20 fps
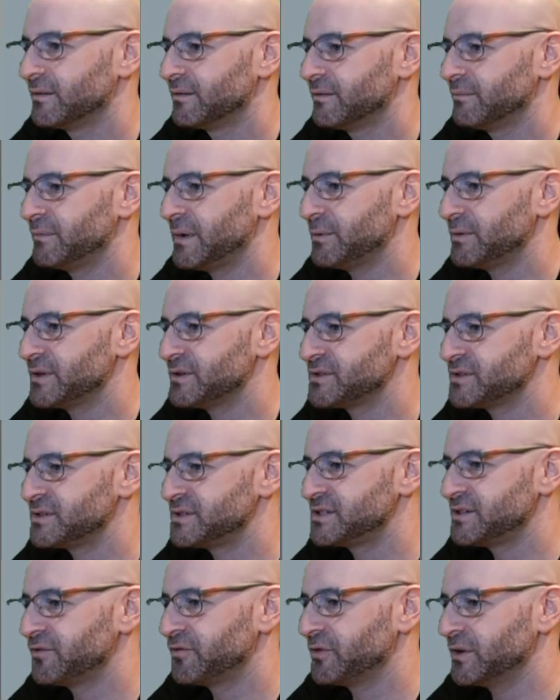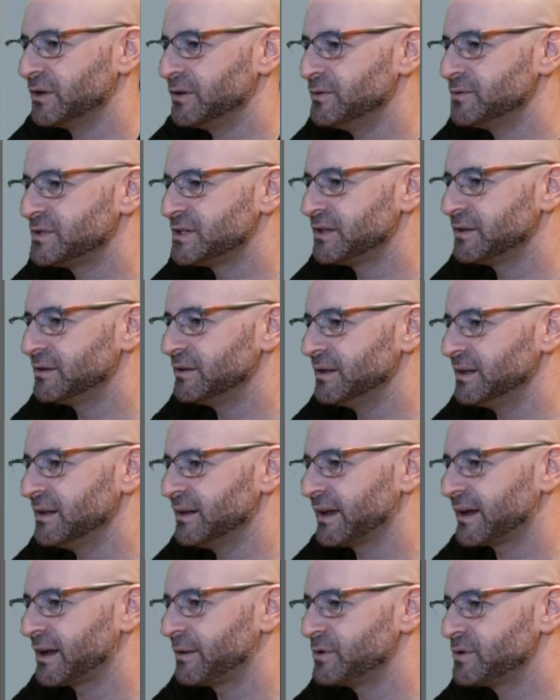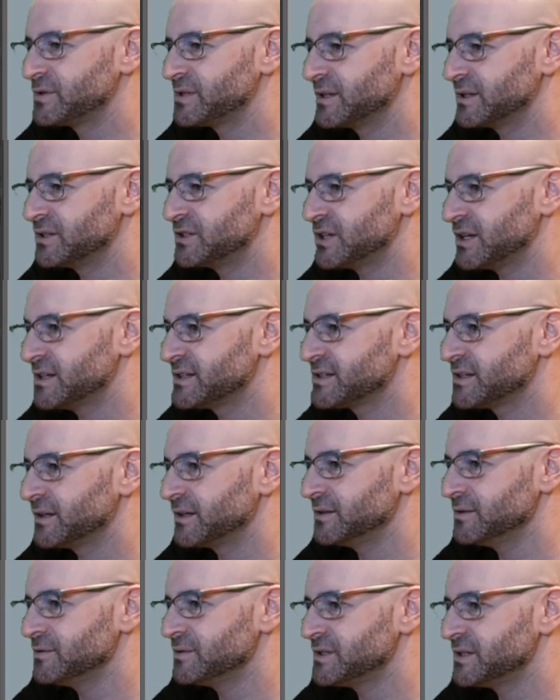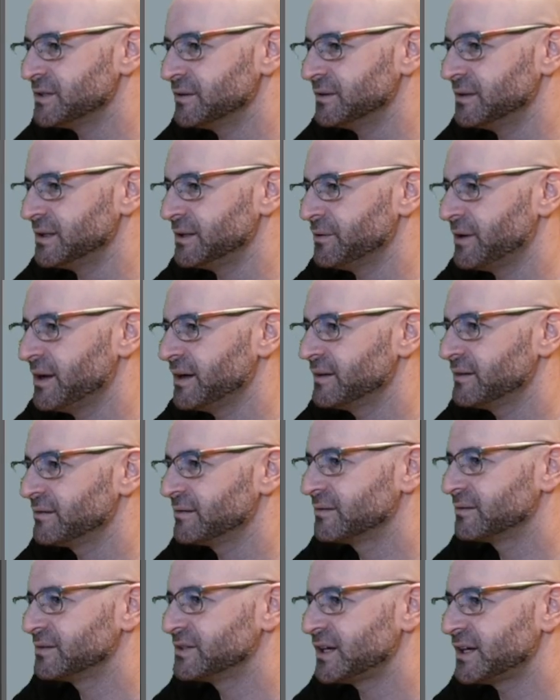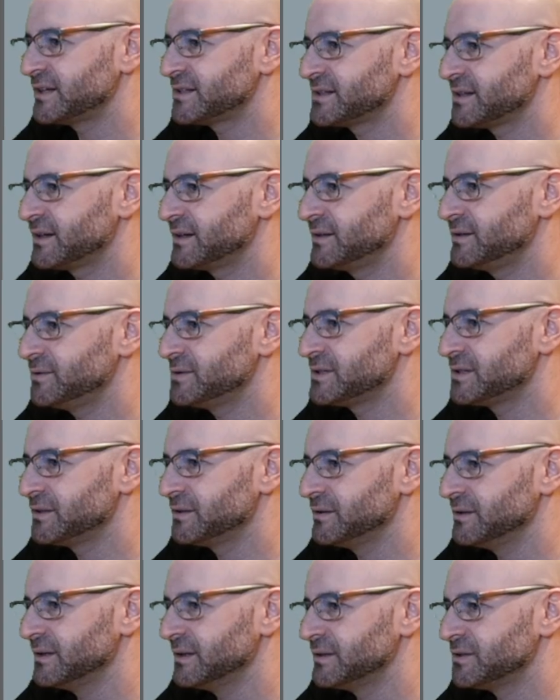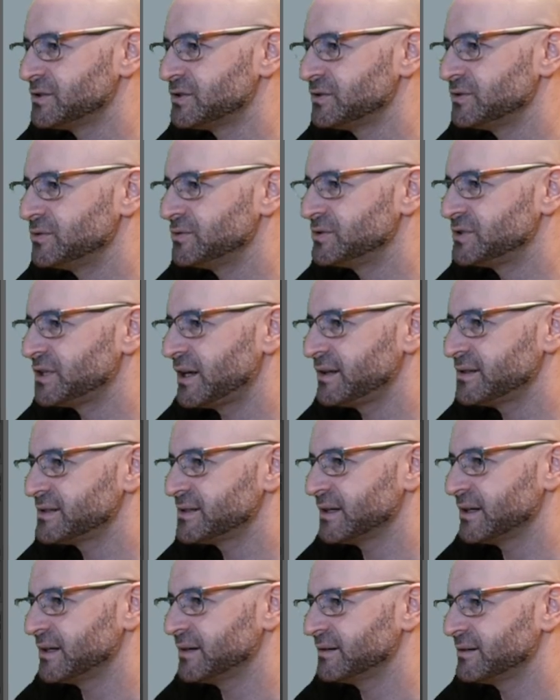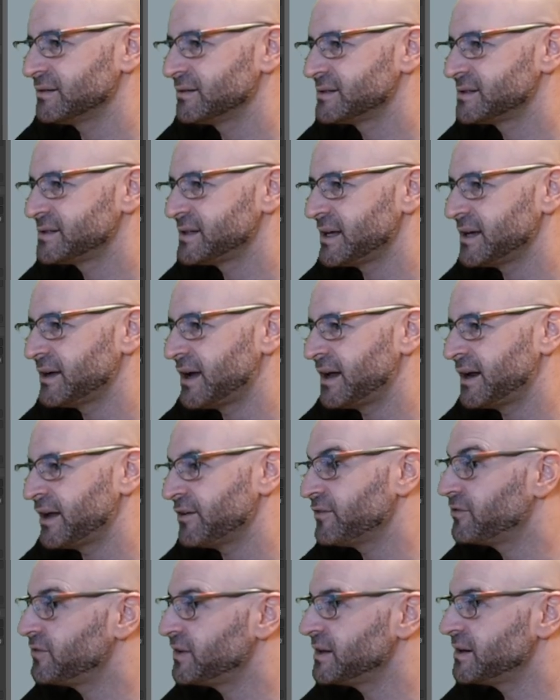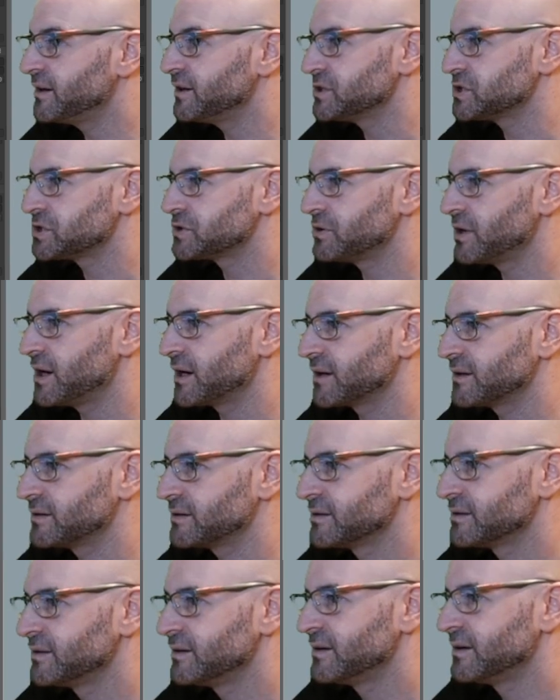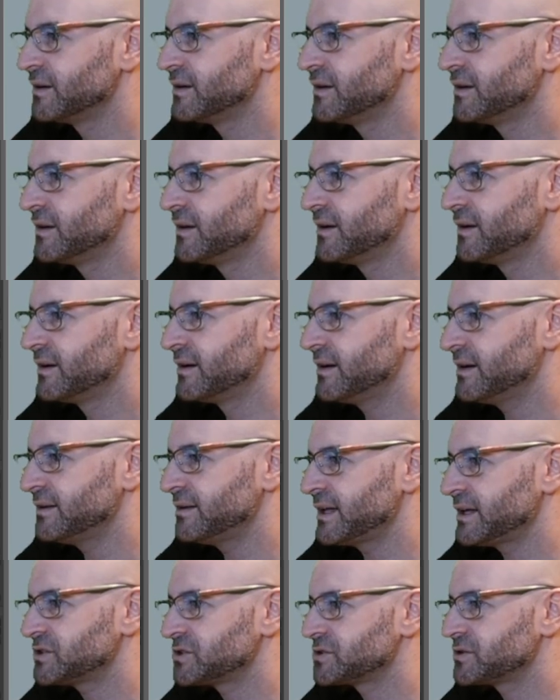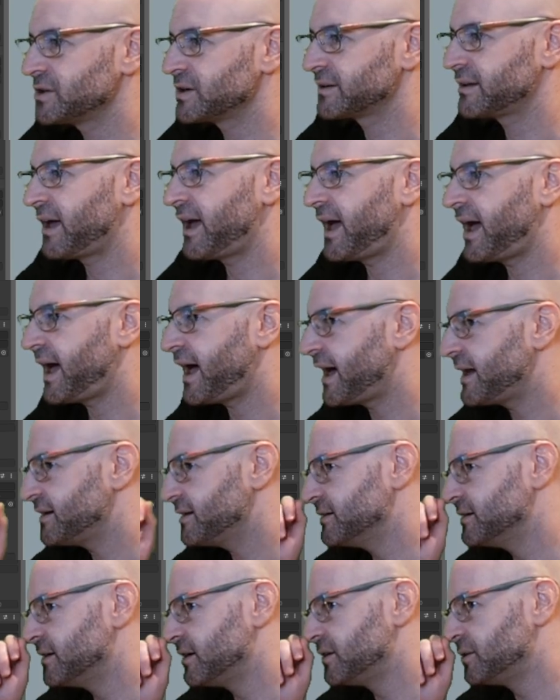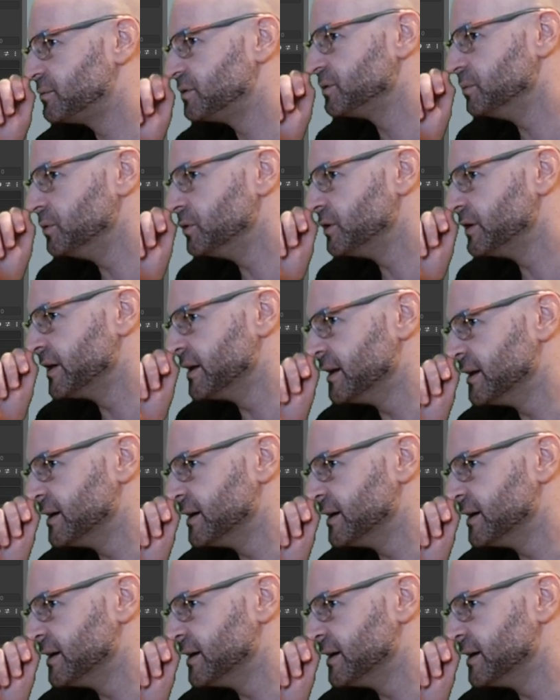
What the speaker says: utility. Like I'm using JSON utility, right? JSON utility to JSON, say, and I feed it a struct, and that struct had a nullable boolean in